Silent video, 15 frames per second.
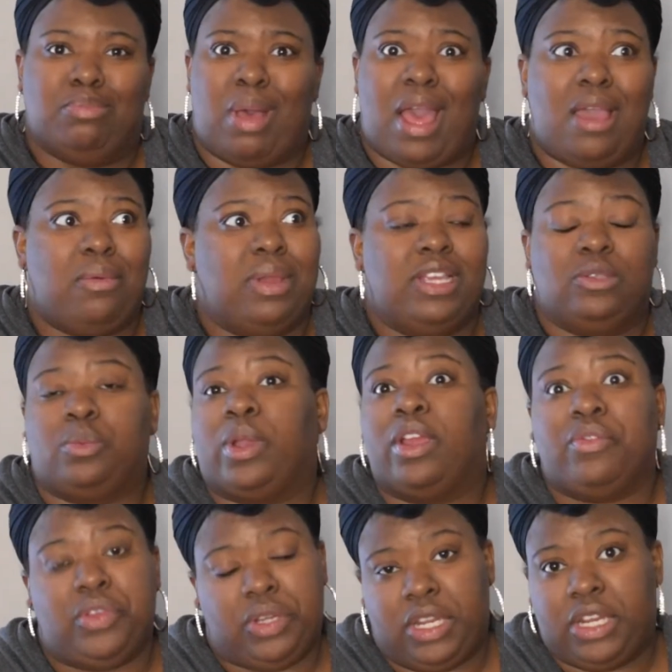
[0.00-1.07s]
byways,
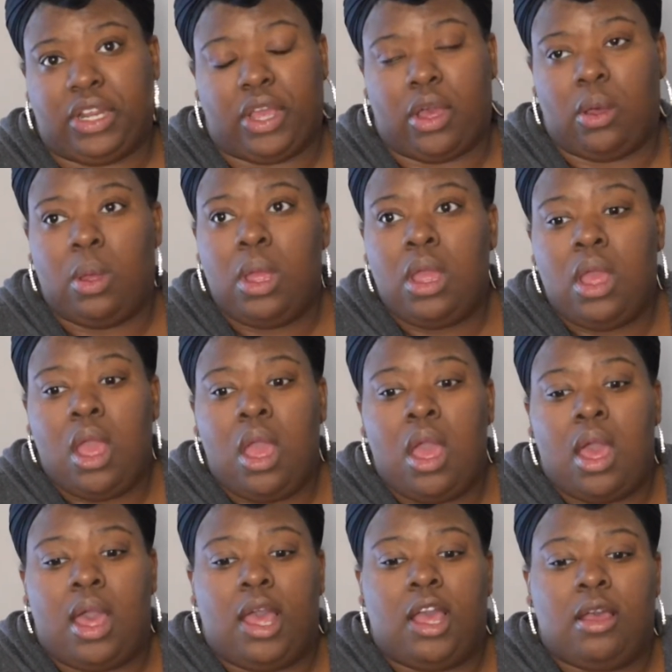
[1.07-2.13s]
wherever you need to
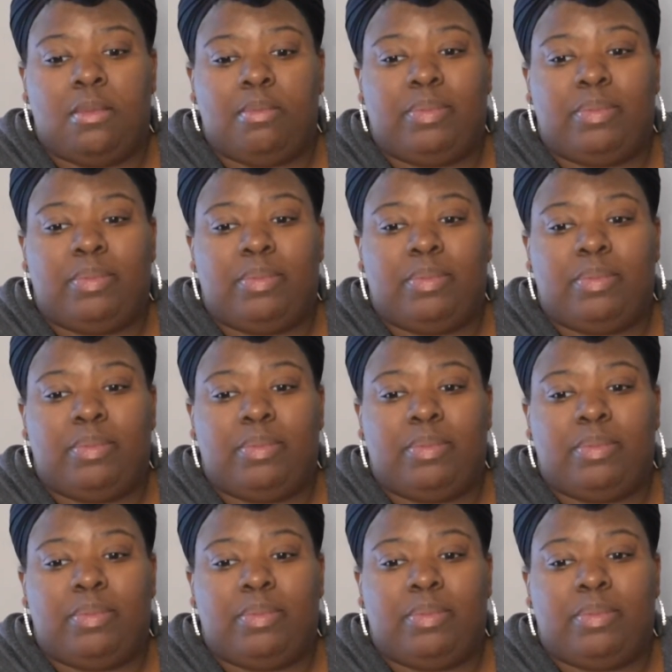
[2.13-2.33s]
go.